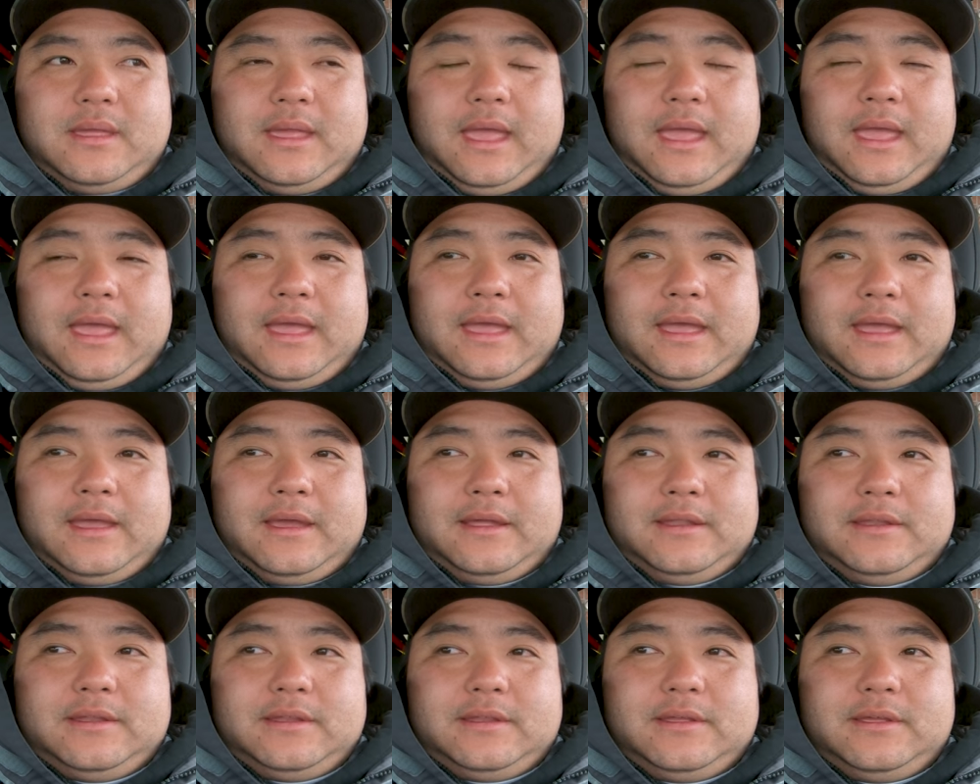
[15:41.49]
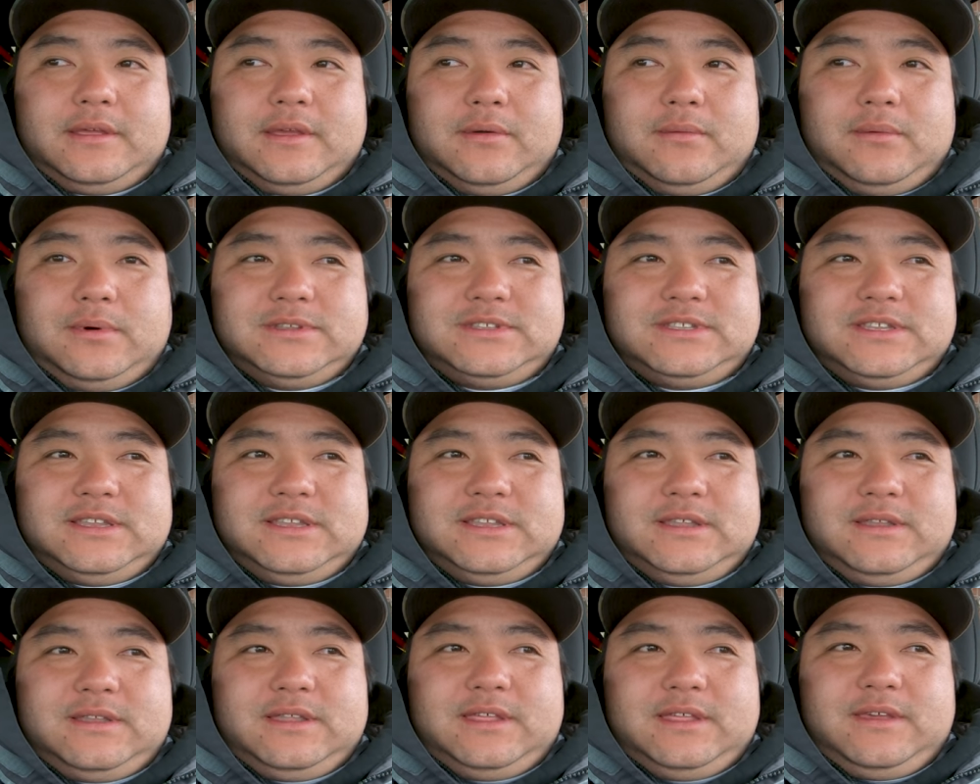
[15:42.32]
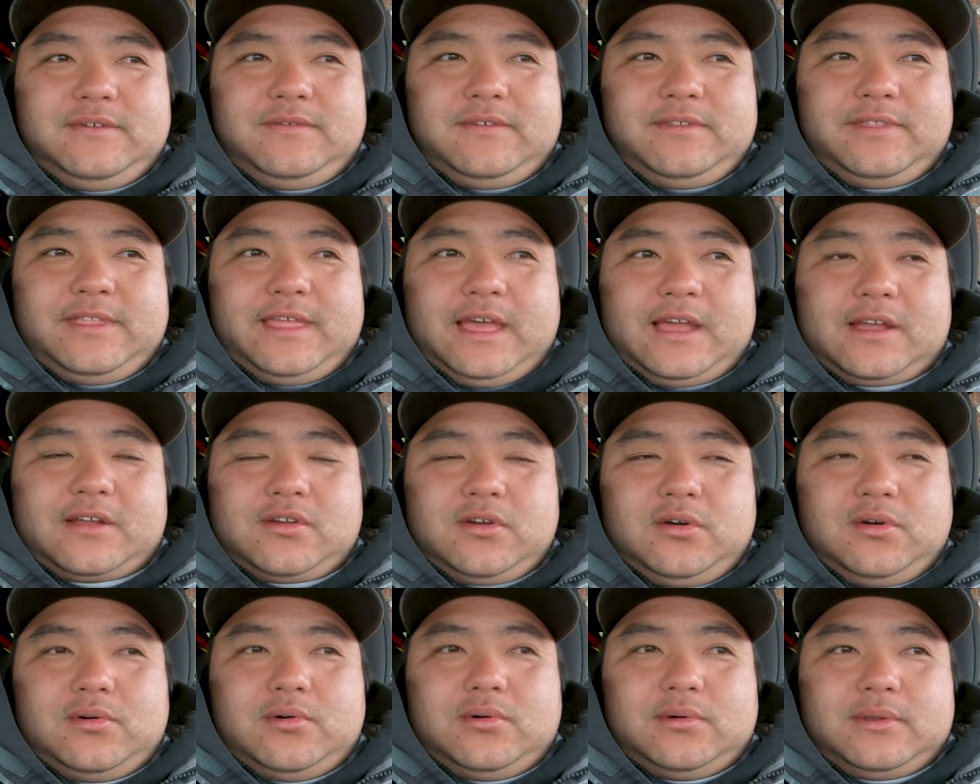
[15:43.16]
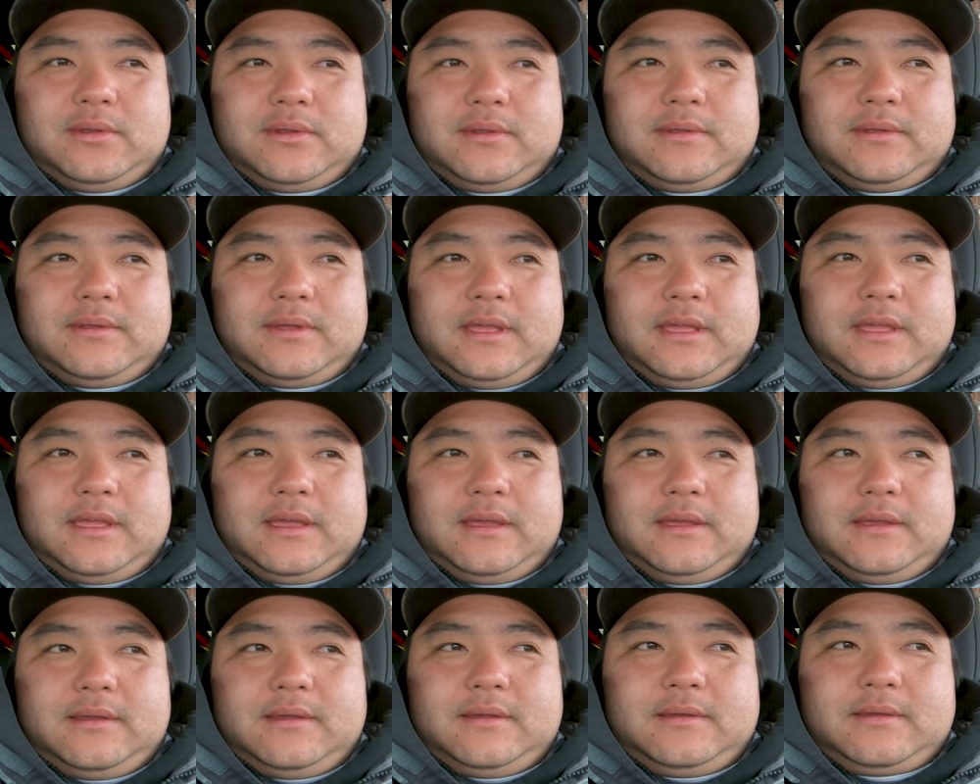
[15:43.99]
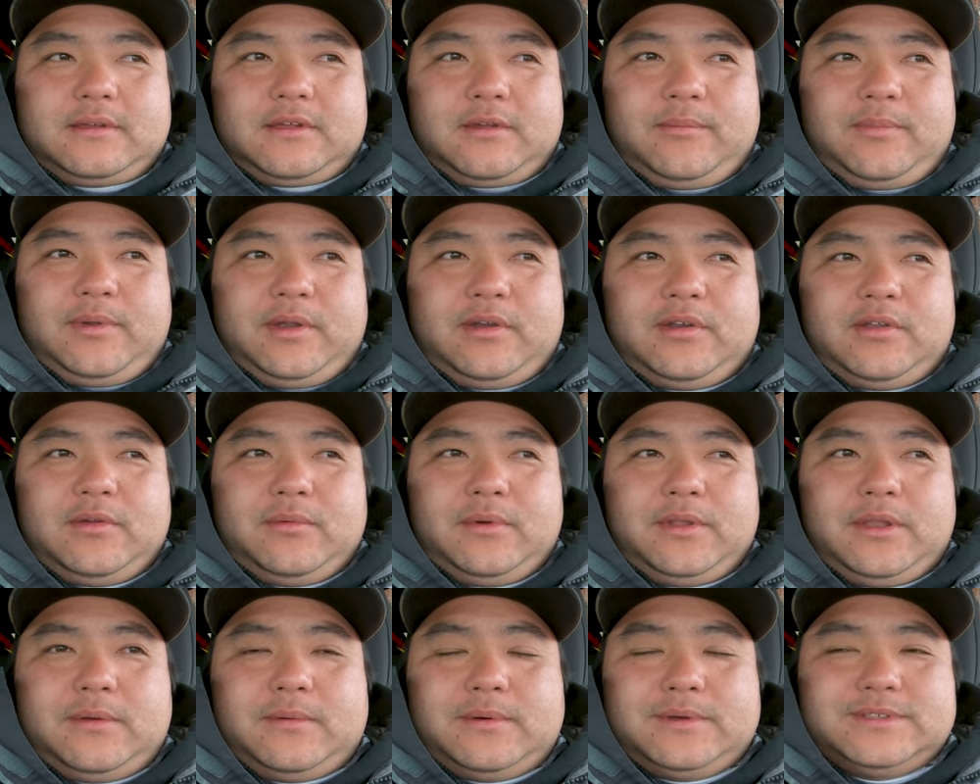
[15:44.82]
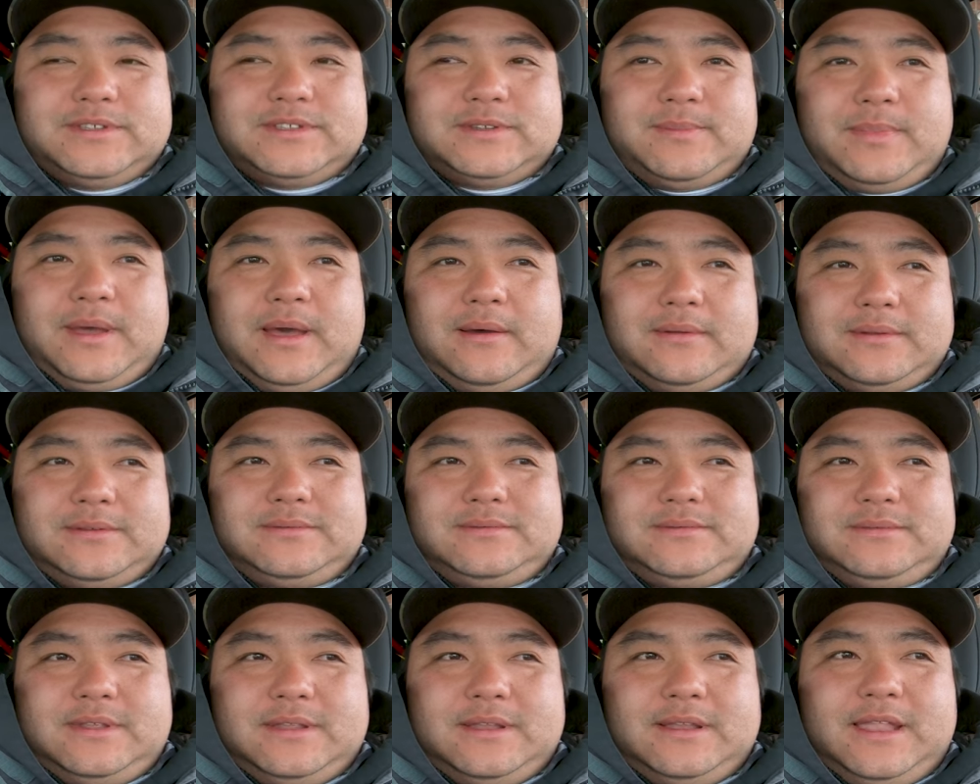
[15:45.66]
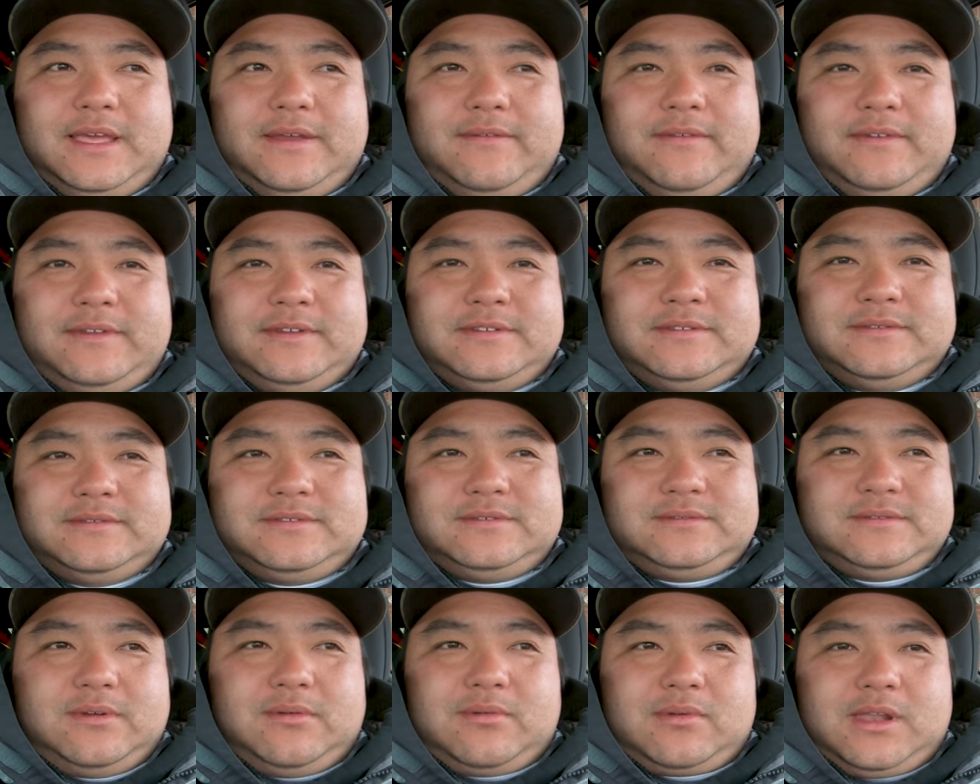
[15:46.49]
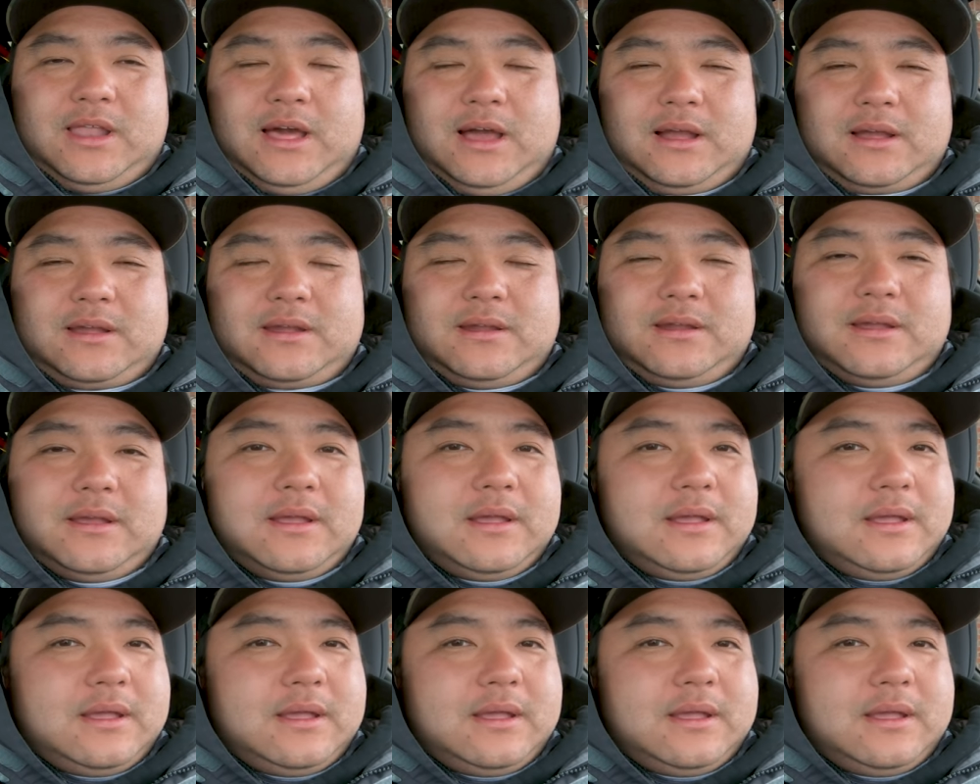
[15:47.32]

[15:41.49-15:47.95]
and it wasn't even that cold compared to when it was about 11 o'clock.